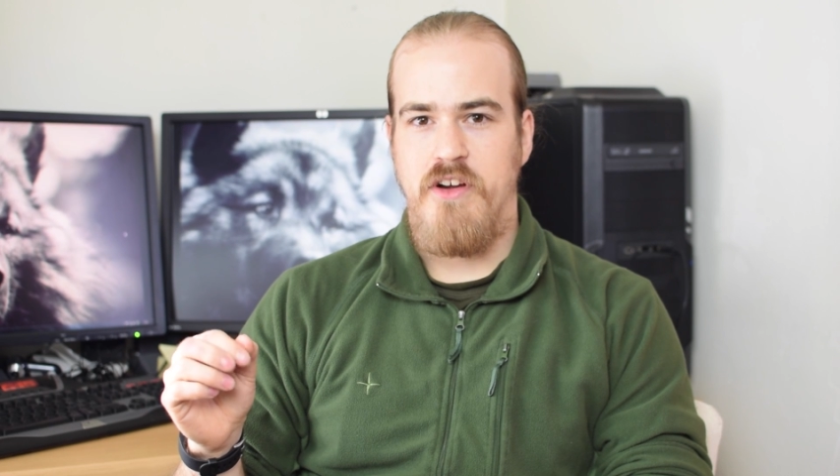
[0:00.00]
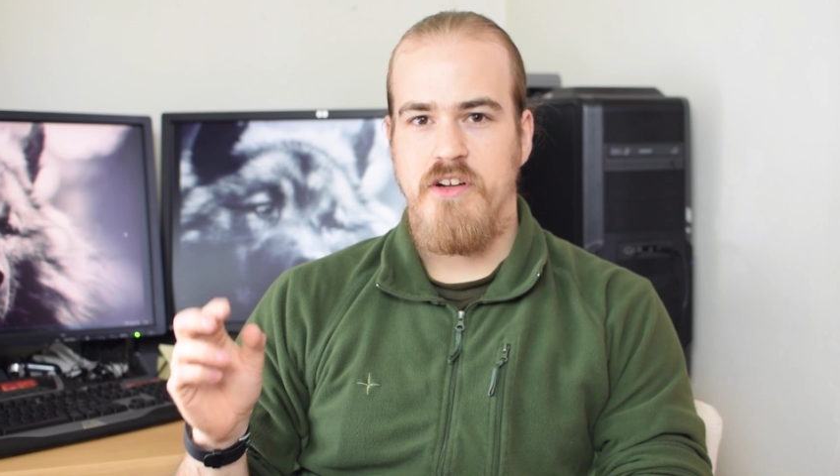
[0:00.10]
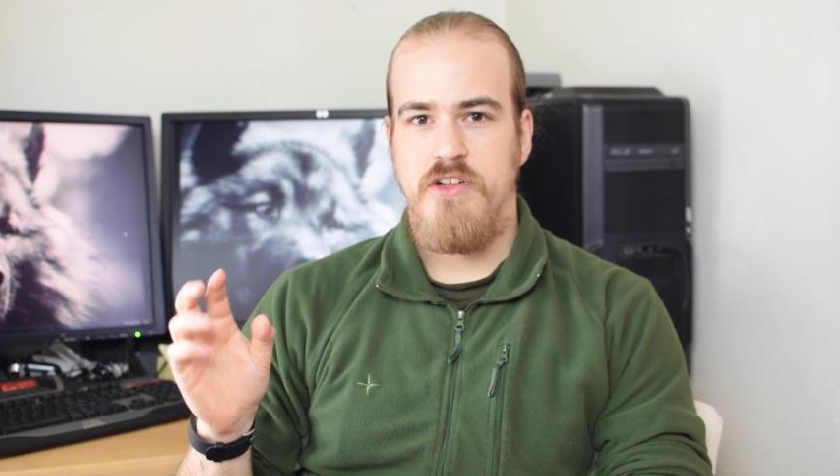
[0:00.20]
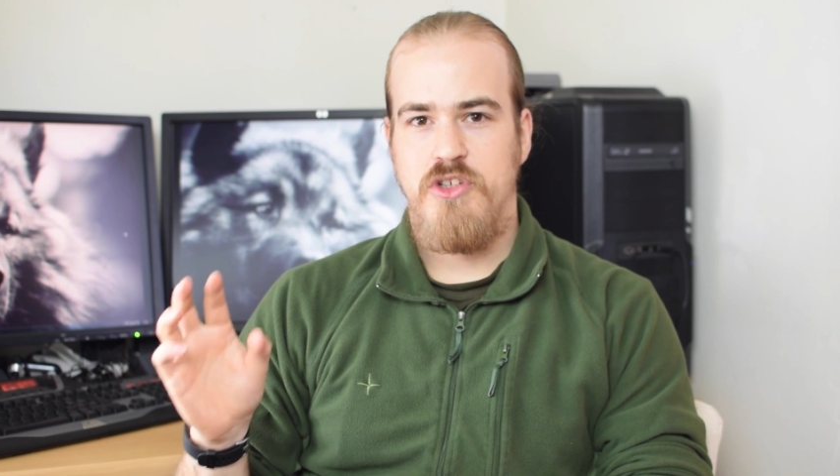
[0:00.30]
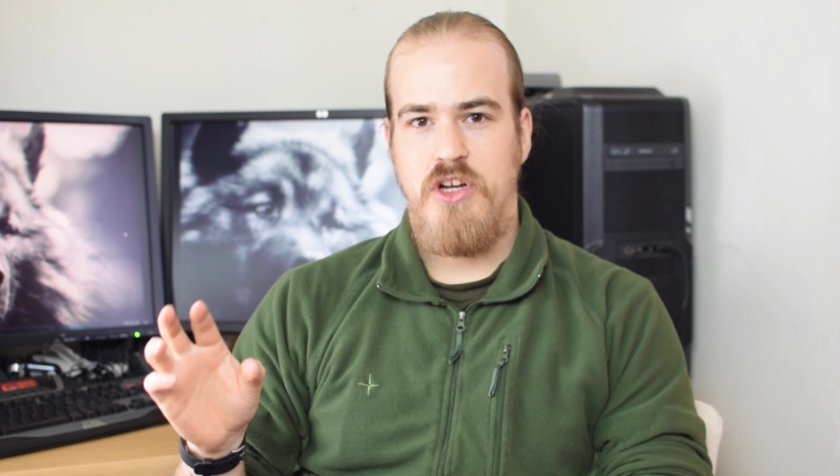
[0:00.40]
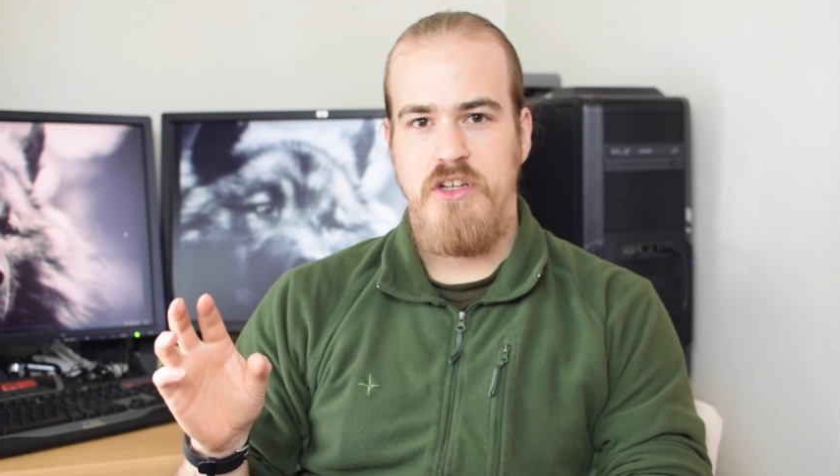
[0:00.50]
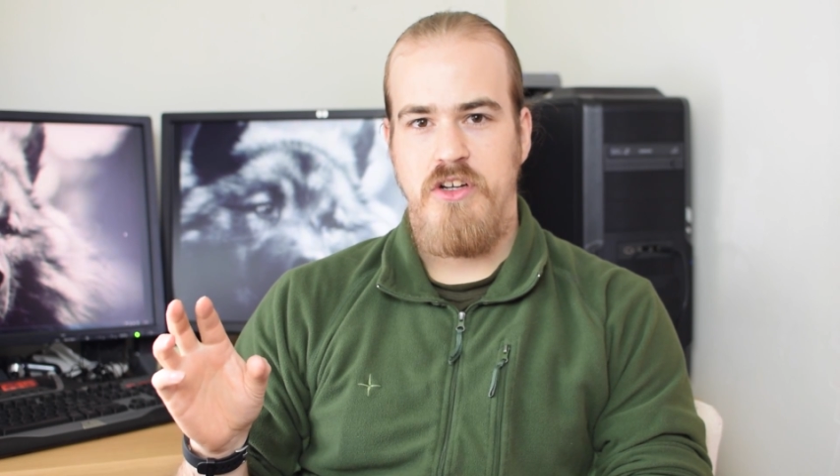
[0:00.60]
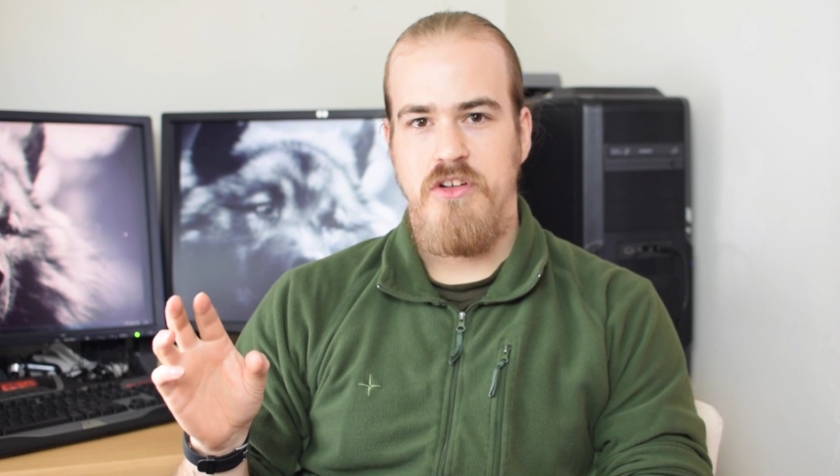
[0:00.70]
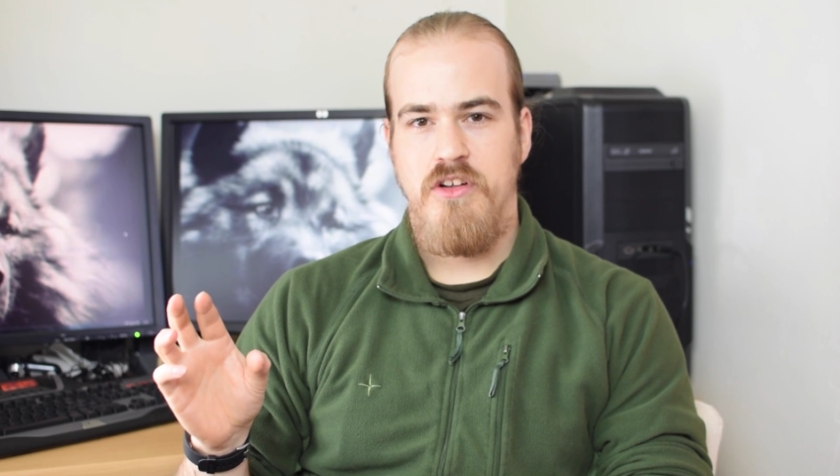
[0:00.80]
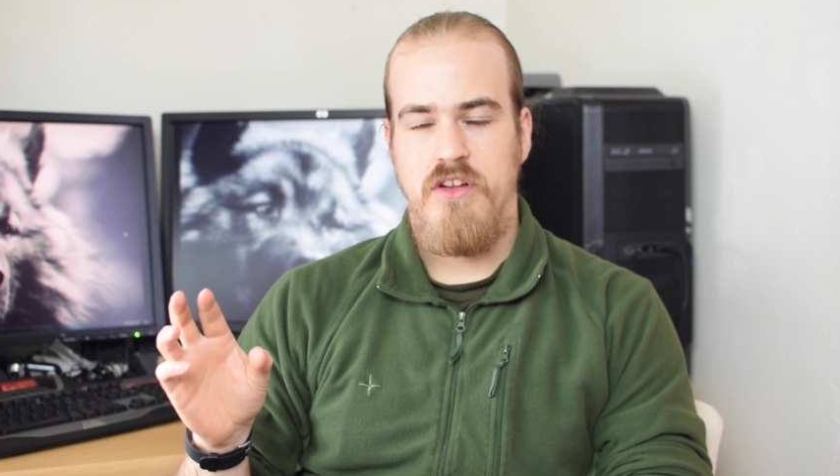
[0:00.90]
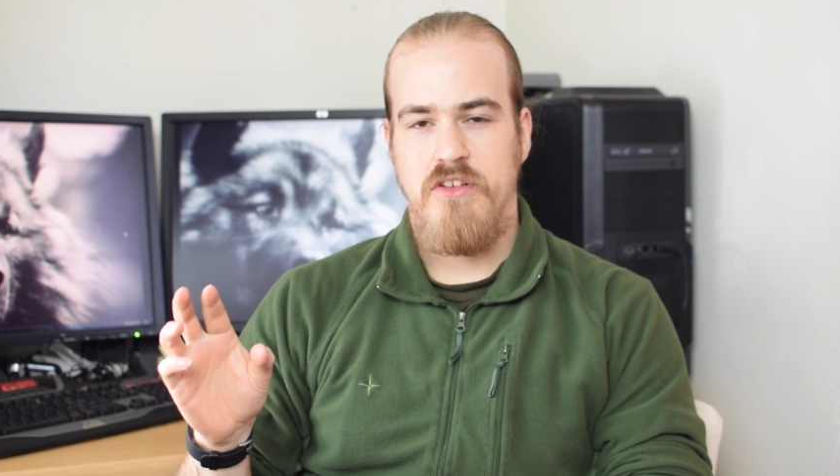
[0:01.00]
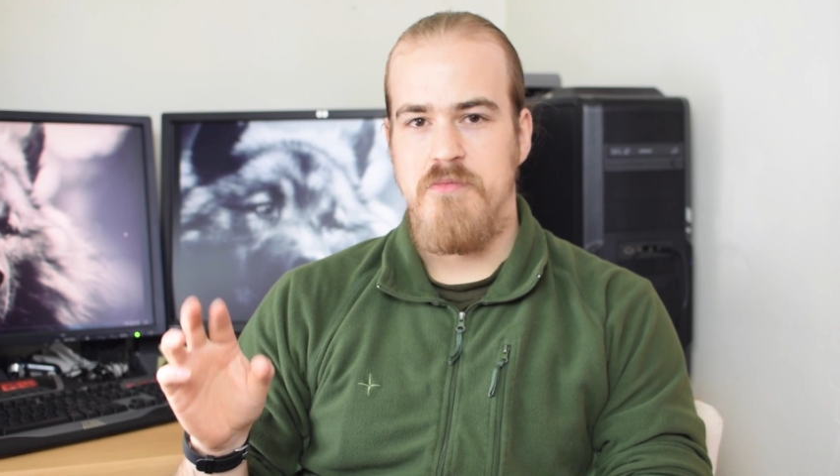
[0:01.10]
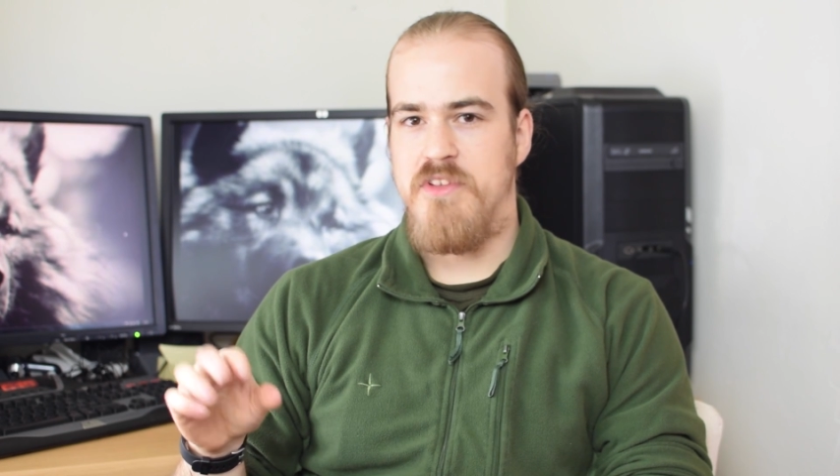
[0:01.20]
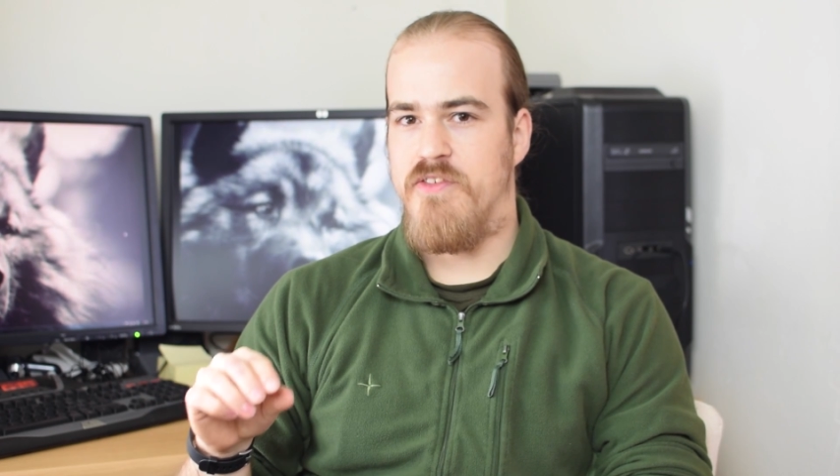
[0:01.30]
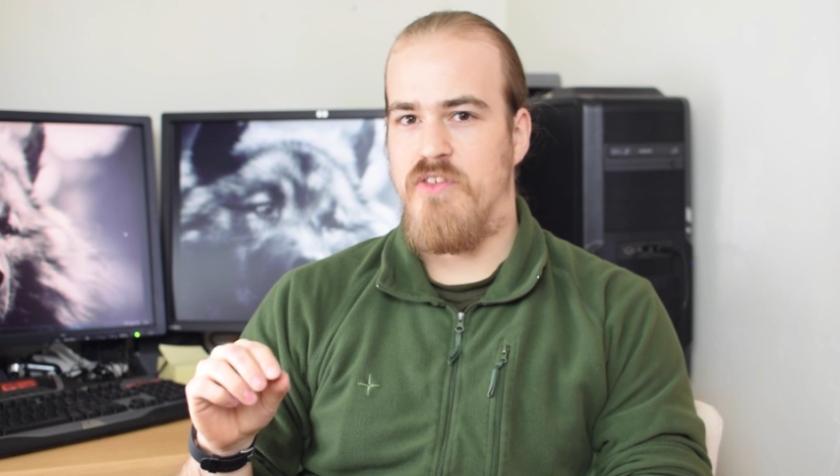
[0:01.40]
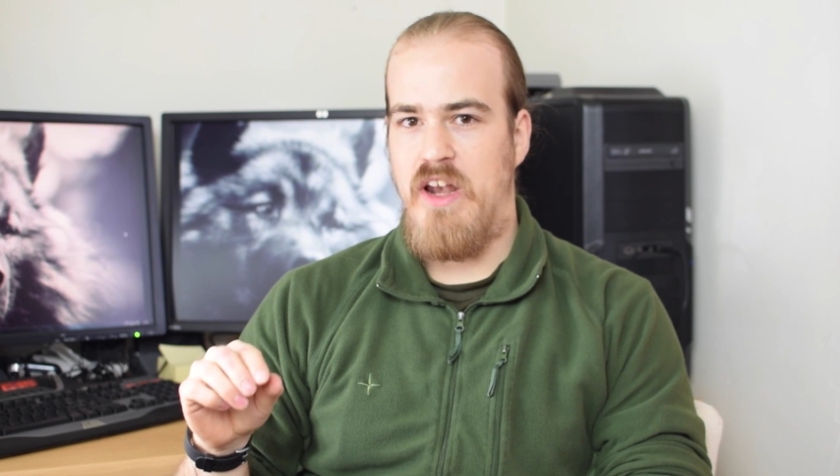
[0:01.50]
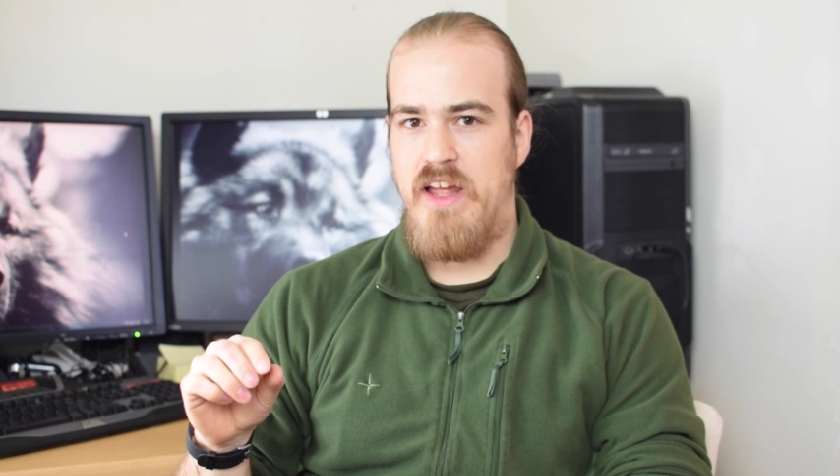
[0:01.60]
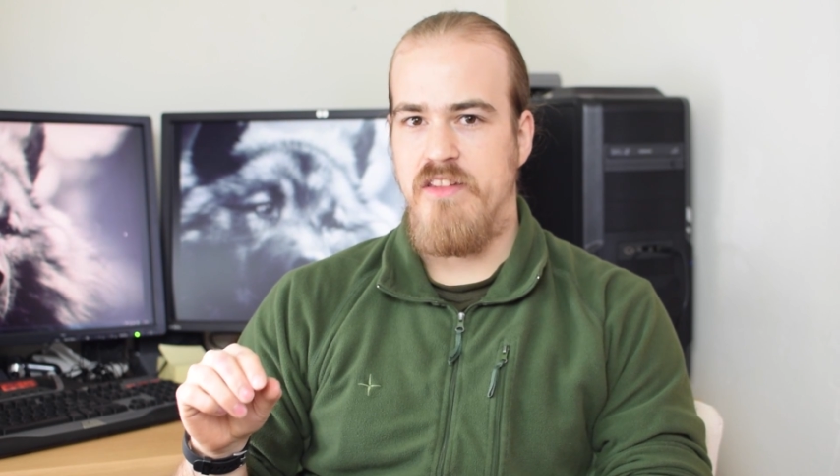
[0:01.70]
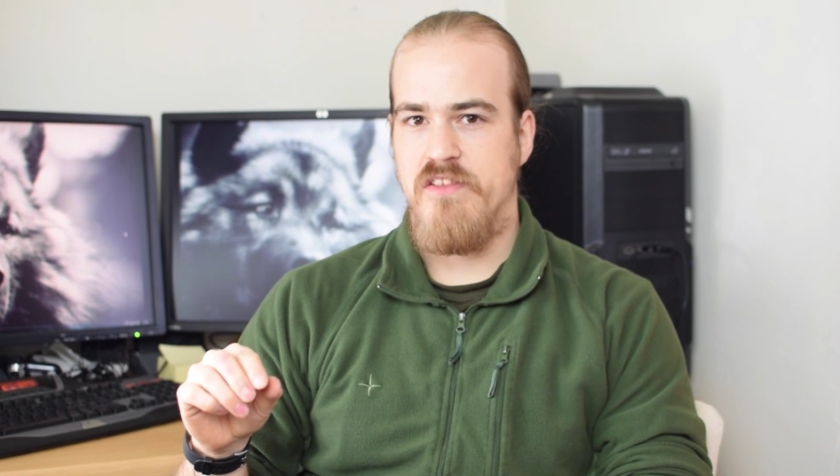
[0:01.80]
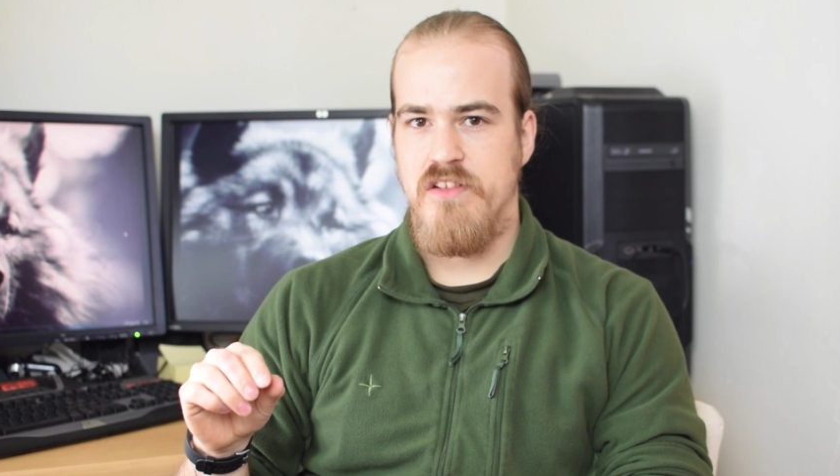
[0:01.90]
I'm going to show you some different
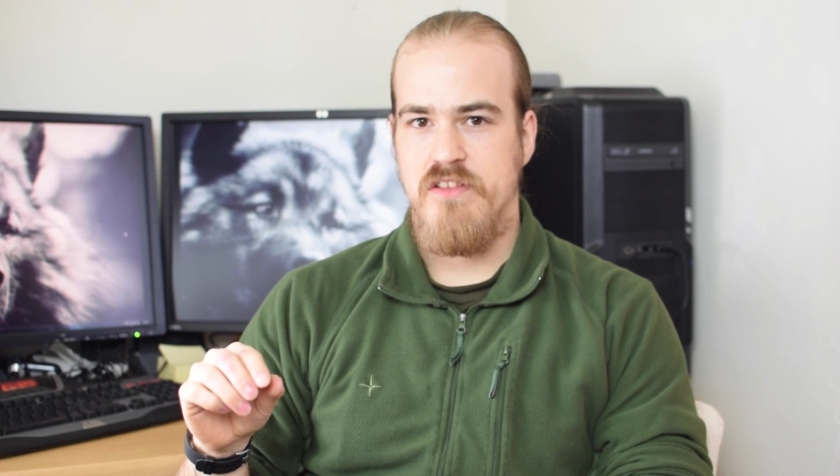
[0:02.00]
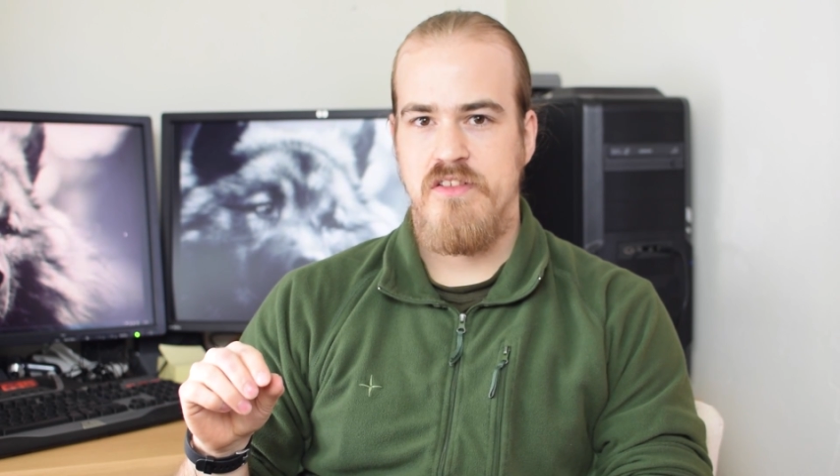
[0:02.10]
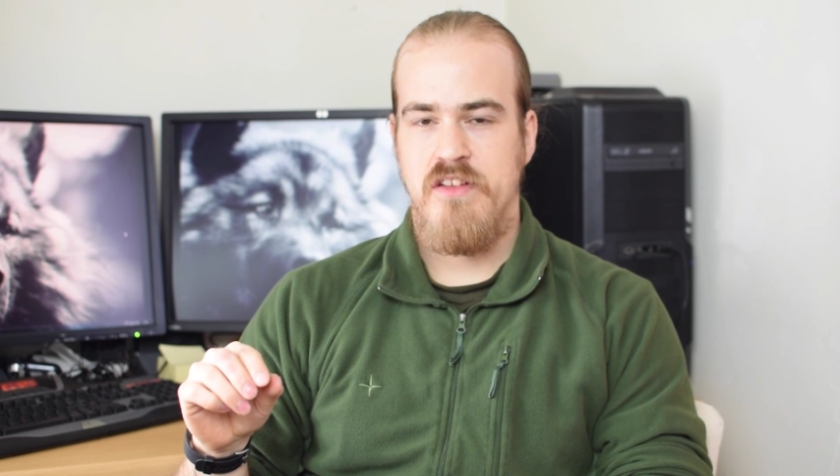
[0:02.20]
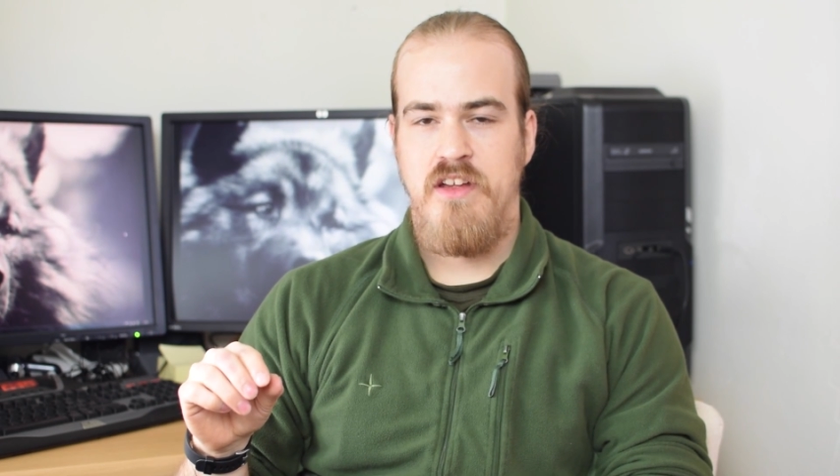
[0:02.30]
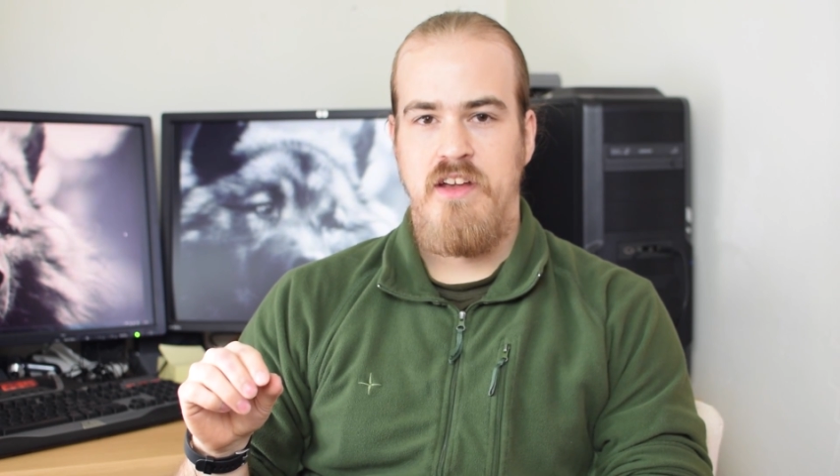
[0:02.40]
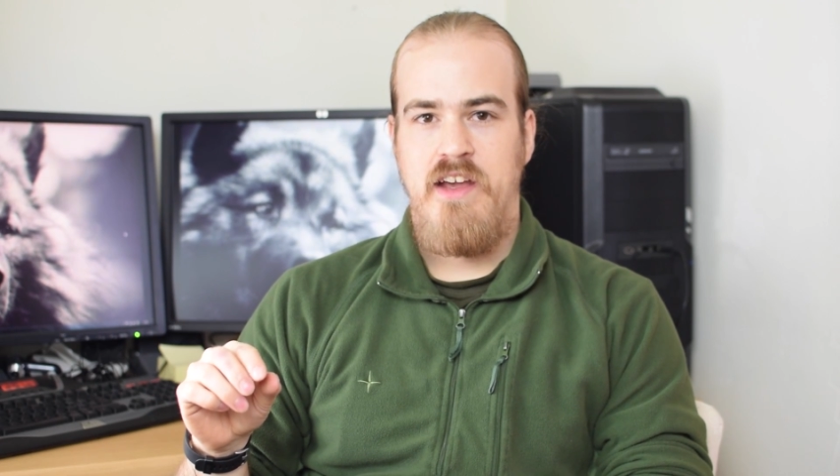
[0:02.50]
lenses